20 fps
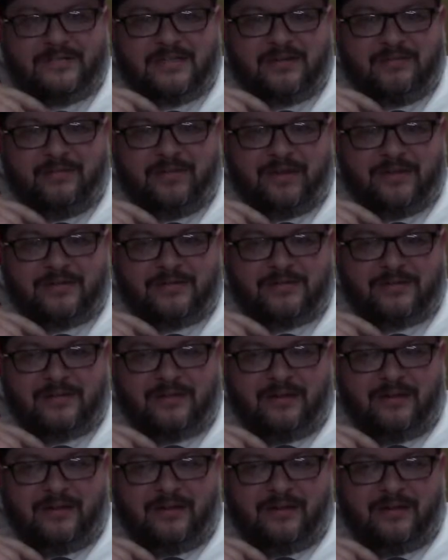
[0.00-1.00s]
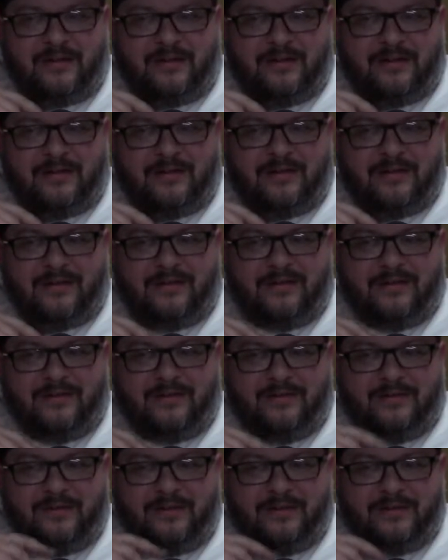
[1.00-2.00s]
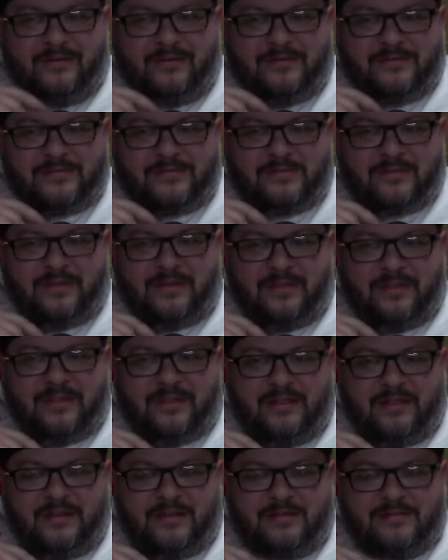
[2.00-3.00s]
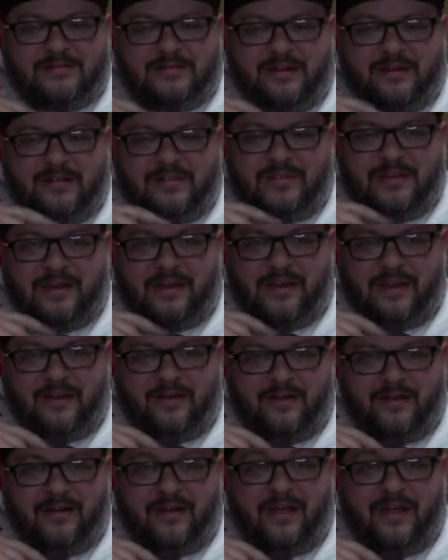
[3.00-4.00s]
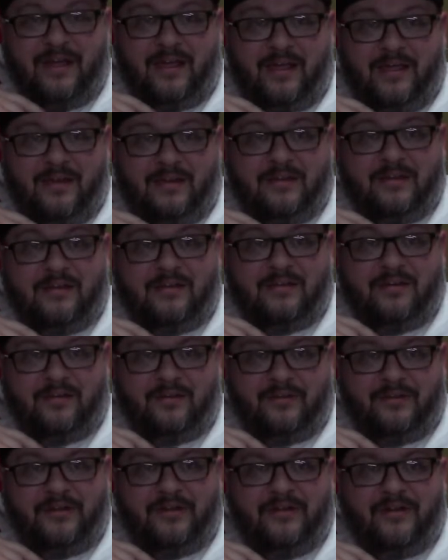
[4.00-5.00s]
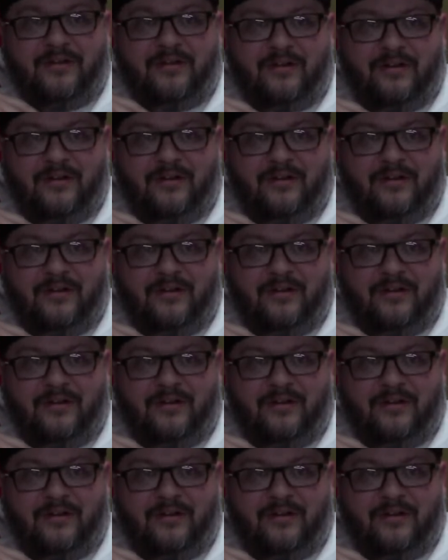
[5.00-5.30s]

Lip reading: picture, and it was with Jonathan Nairn and RTR,